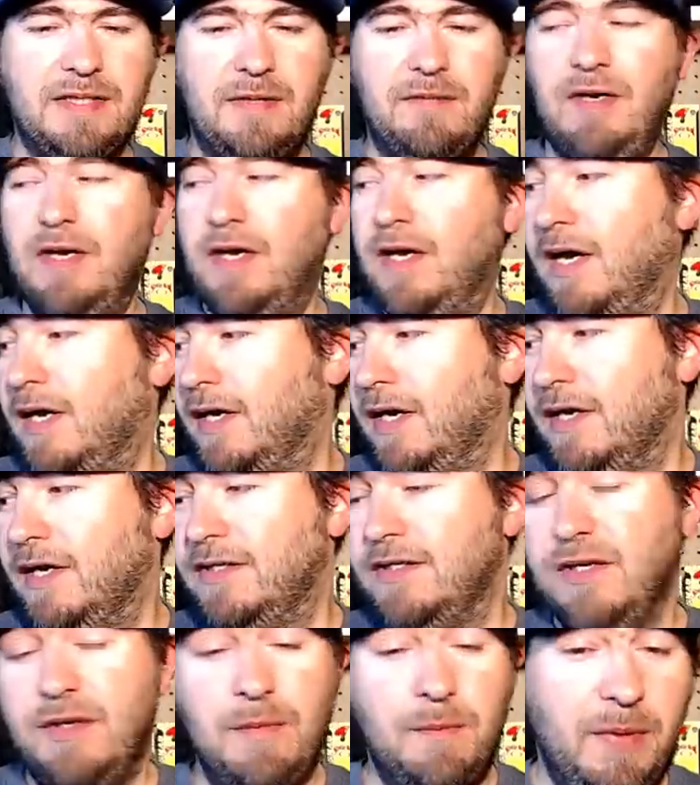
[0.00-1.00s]
got a
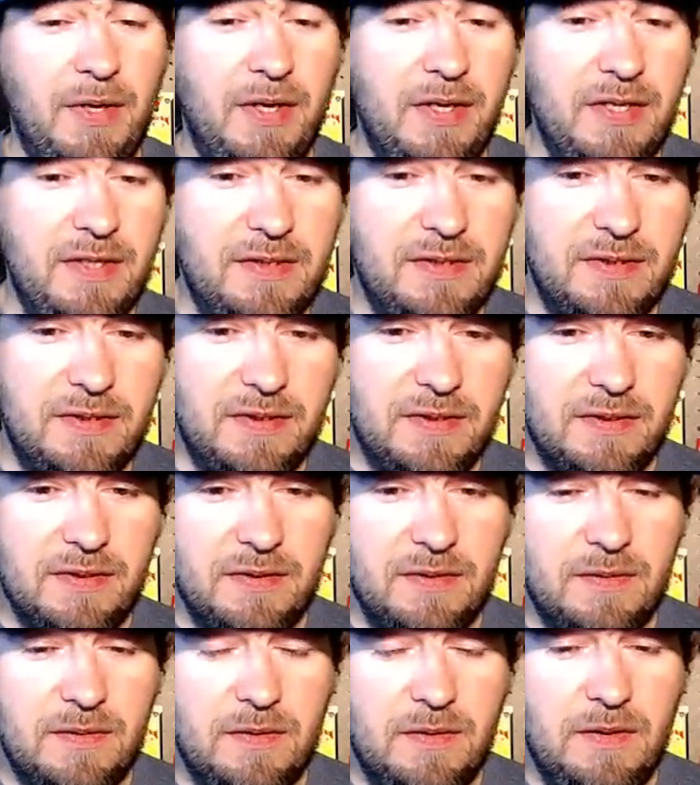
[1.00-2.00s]
ton of baits.
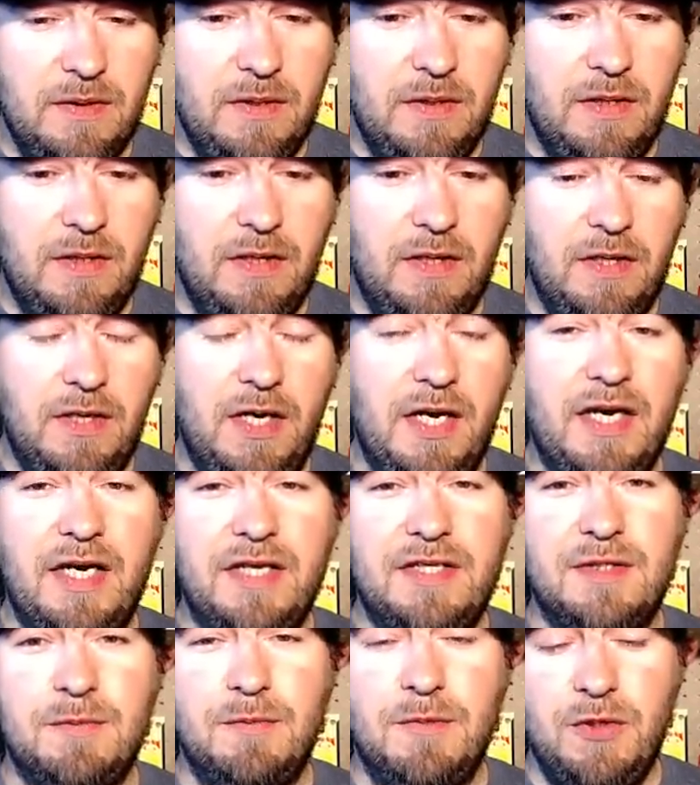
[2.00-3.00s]
I
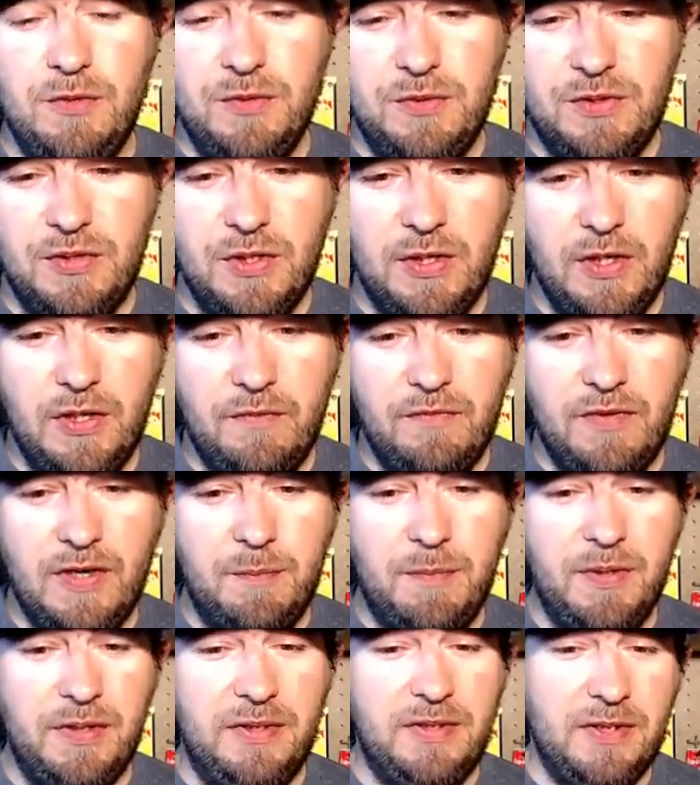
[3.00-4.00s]
got some new stuff that I
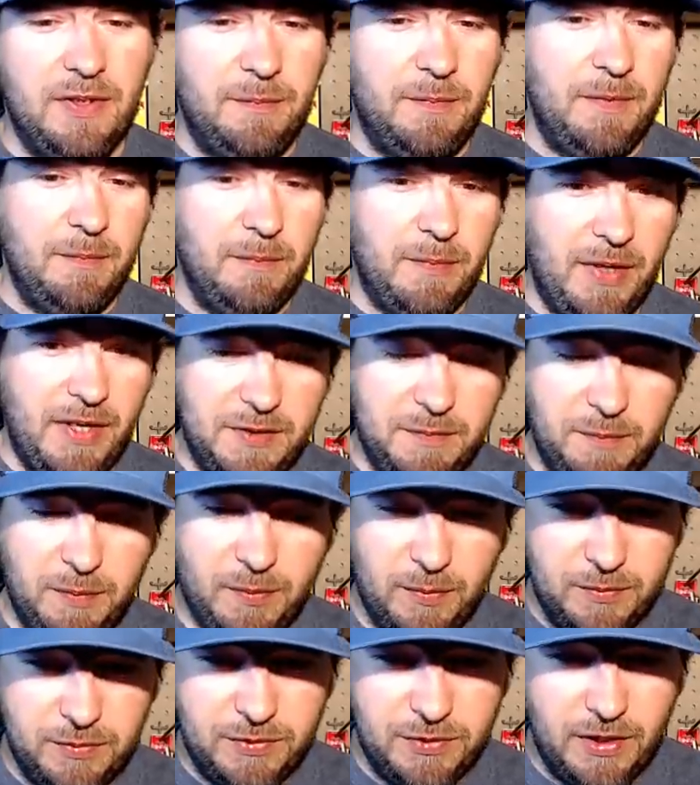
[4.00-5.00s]
picked up at Bass
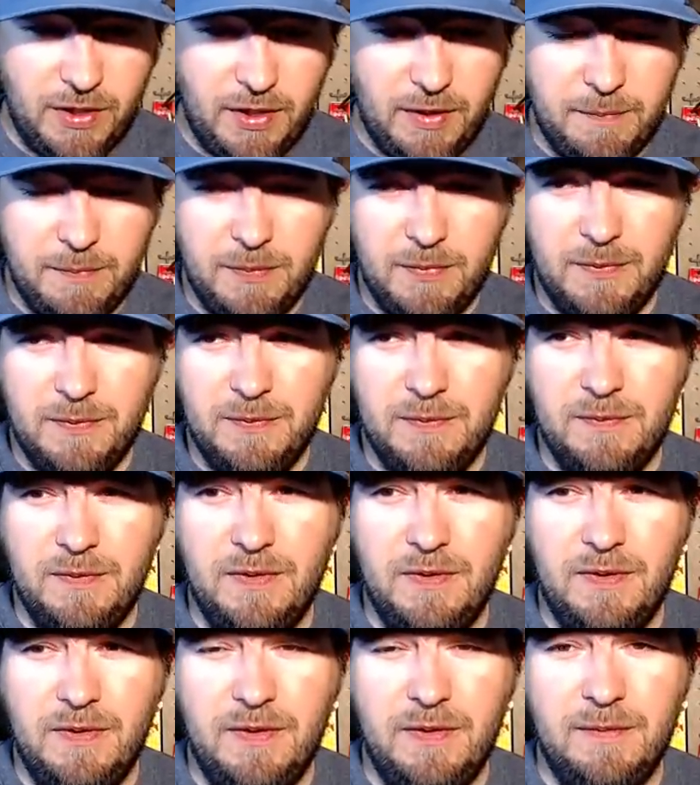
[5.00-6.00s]
Pro Shop.
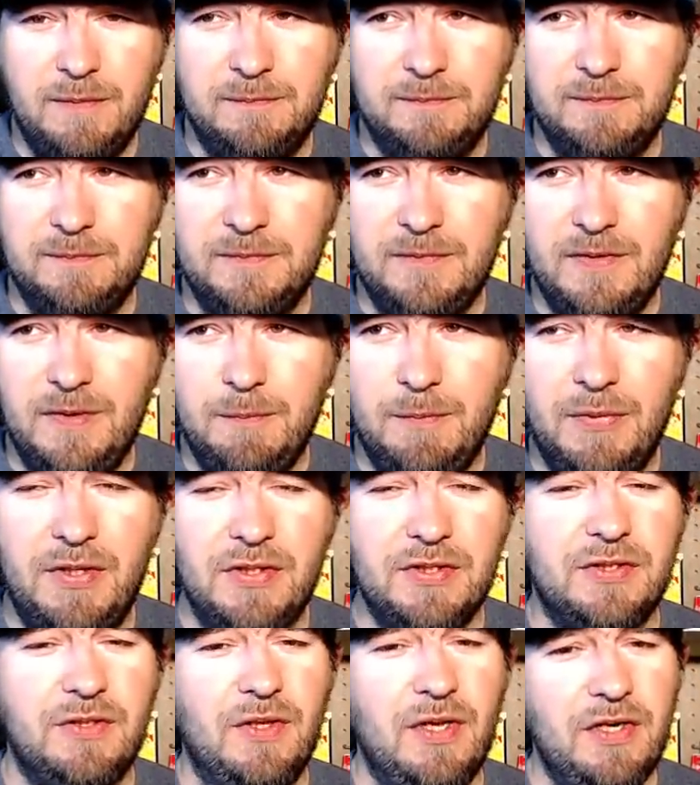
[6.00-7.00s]

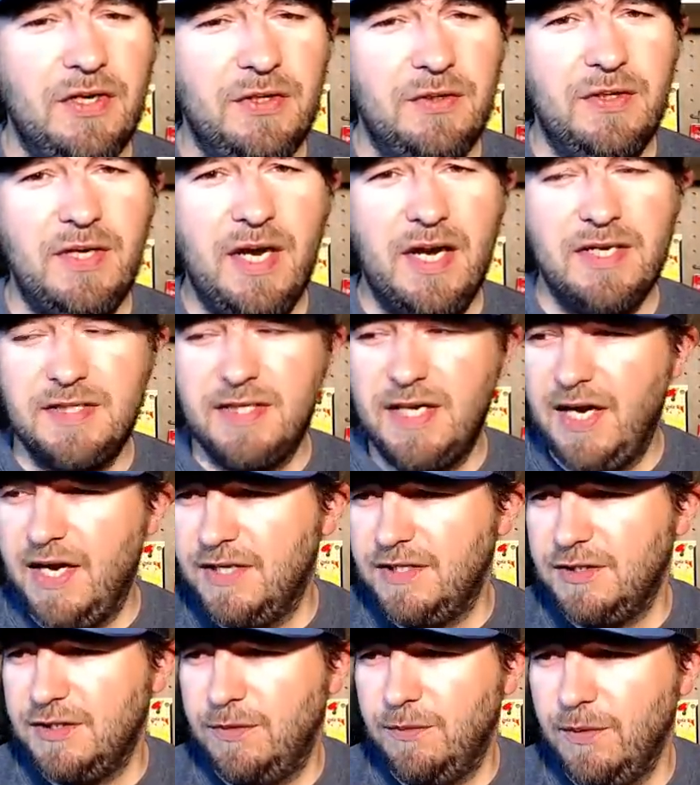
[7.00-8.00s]
Because a lot of you guys
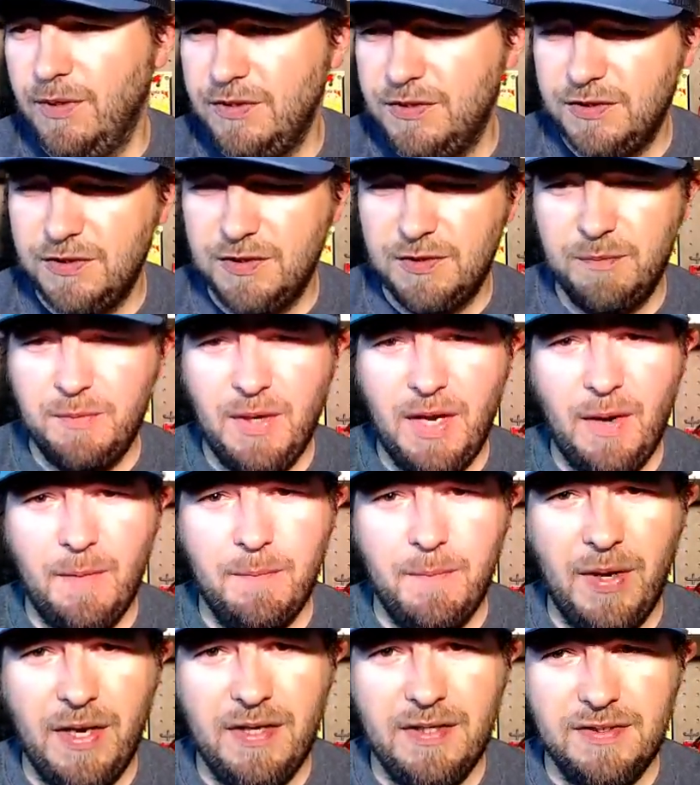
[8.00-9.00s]
asked questions about
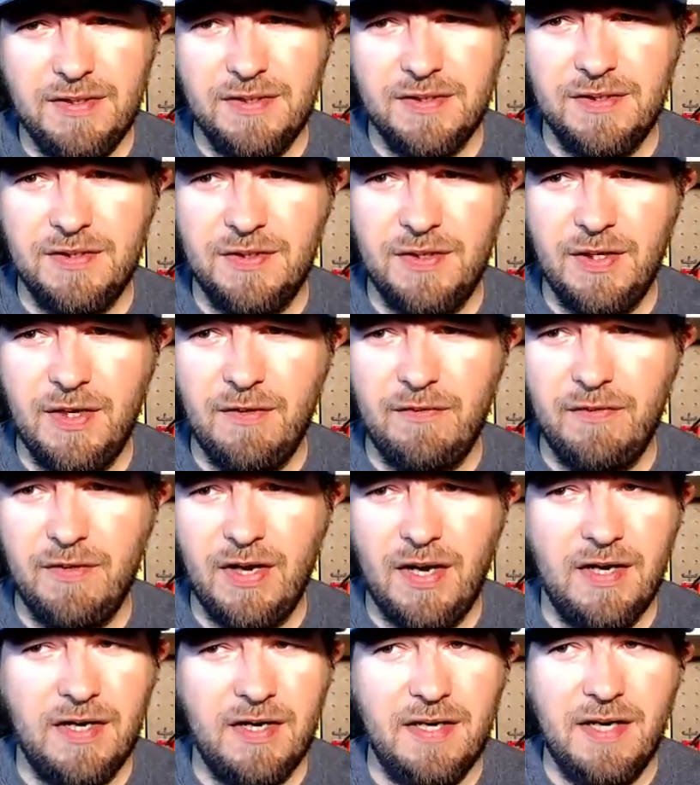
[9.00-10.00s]
baits and stuff, and
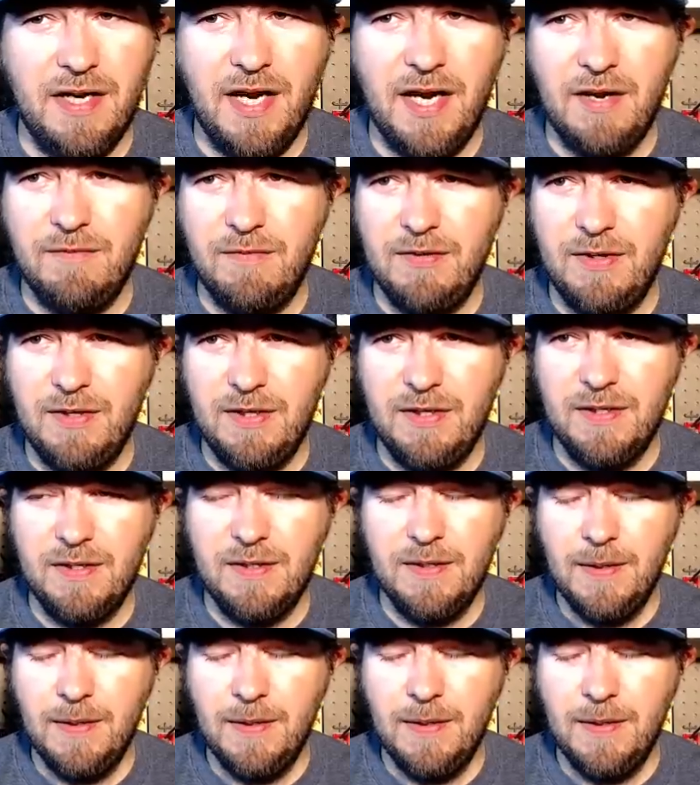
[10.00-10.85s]
I didn't have any, and